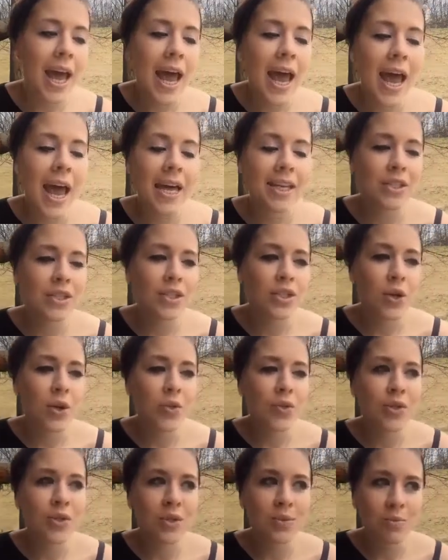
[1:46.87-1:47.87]
And so
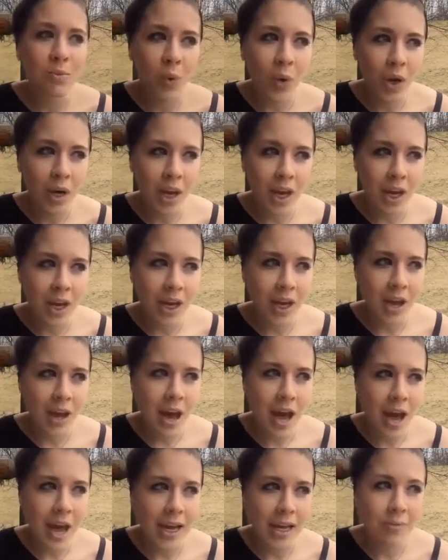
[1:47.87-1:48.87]
this morning
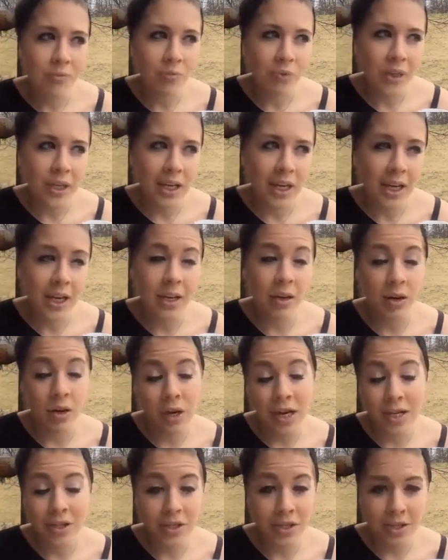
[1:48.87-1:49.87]
I am reading, or
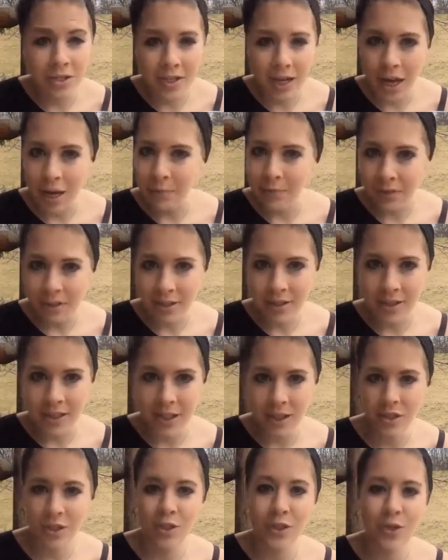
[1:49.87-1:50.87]
I should say I'm
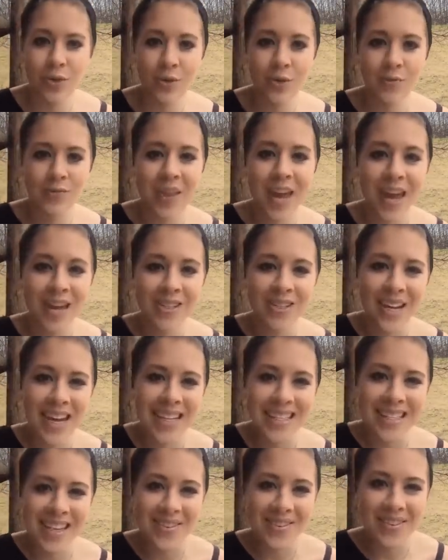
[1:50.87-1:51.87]
listening to, hey
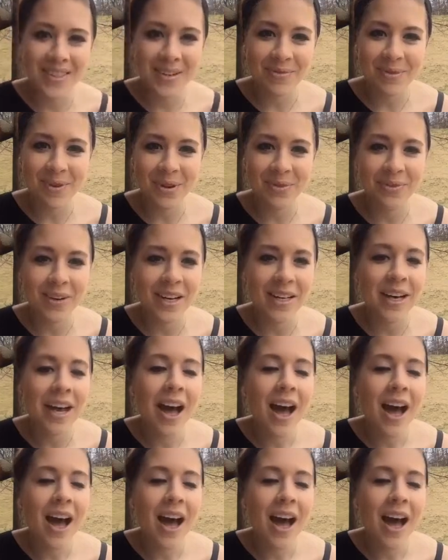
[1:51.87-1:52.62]
Jayza, what's up, girlfriend?